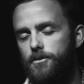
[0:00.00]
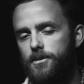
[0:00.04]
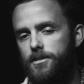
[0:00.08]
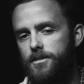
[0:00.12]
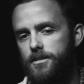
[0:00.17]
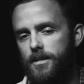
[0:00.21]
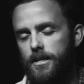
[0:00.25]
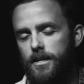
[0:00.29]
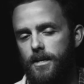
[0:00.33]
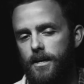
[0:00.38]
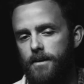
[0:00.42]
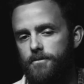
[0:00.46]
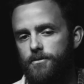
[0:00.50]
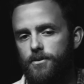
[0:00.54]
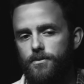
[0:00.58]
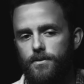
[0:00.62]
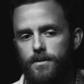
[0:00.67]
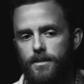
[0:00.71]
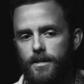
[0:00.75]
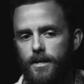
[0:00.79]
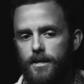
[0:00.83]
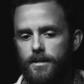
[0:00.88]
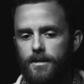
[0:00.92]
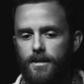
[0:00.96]
always say to
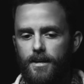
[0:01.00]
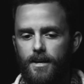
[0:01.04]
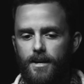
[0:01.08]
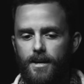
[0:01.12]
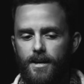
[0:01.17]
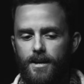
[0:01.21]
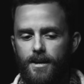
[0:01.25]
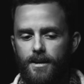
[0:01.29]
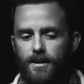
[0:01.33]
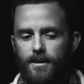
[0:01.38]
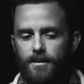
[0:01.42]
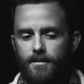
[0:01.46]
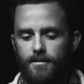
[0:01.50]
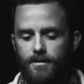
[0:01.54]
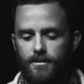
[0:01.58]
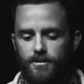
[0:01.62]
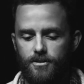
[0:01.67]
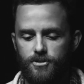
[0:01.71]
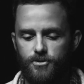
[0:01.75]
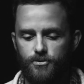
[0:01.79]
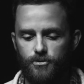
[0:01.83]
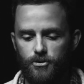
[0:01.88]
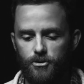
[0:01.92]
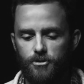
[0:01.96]
everyone that
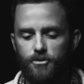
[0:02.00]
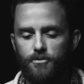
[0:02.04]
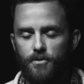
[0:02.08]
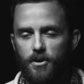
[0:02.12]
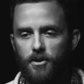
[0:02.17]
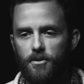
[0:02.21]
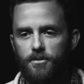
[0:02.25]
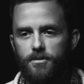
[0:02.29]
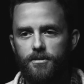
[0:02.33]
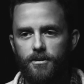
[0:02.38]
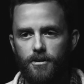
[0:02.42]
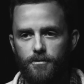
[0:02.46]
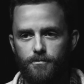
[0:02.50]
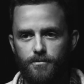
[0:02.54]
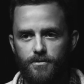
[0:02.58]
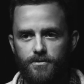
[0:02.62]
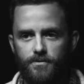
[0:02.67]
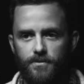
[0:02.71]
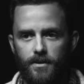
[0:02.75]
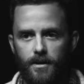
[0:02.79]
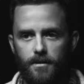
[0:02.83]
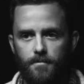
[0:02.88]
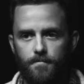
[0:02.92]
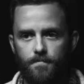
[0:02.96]
true growth comes
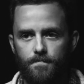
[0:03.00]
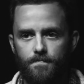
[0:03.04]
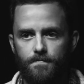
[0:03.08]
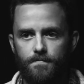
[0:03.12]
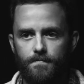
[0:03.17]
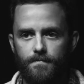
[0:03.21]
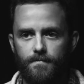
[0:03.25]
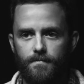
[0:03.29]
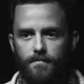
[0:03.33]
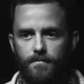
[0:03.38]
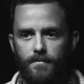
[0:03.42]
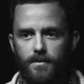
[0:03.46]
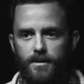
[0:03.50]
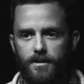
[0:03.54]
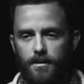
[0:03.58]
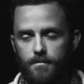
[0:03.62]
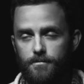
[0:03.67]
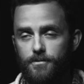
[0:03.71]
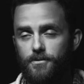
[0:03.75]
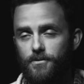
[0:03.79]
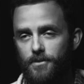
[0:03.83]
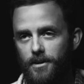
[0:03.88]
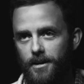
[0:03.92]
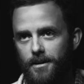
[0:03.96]
from
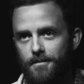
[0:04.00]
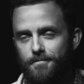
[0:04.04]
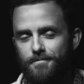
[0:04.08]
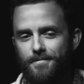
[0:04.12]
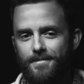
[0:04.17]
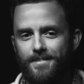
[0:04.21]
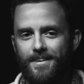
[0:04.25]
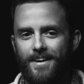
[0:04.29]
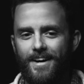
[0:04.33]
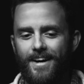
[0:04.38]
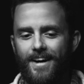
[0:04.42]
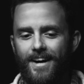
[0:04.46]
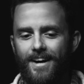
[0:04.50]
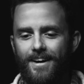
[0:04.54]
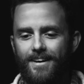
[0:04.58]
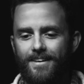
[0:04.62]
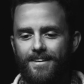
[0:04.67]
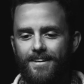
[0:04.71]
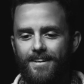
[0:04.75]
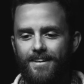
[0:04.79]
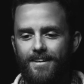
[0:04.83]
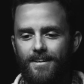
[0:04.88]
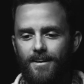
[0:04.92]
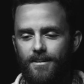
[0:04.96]

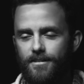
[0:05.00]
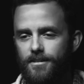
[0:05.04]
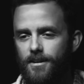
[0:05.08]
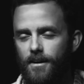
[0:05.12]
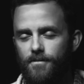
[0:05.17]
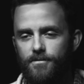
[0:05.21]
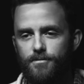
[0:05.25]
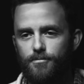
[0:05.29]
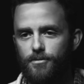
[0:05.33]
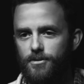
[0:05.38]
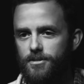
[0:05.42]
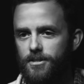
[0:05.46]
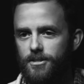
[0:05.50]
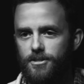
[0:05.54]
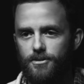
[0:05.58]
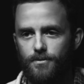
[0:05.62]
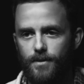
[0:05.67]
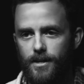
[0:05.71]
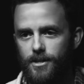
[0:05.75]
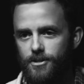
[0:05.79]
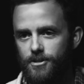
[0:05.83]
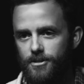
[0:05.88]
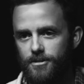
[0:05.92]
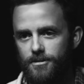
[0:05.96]
uncomfortable
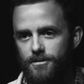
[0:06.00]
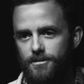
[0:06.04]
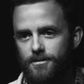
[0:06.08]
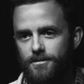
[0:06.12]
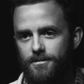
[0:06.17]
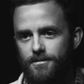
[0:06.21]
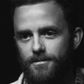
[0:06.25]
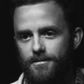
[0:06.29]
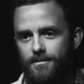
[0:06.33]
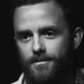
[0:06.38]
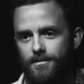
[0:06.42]
situations,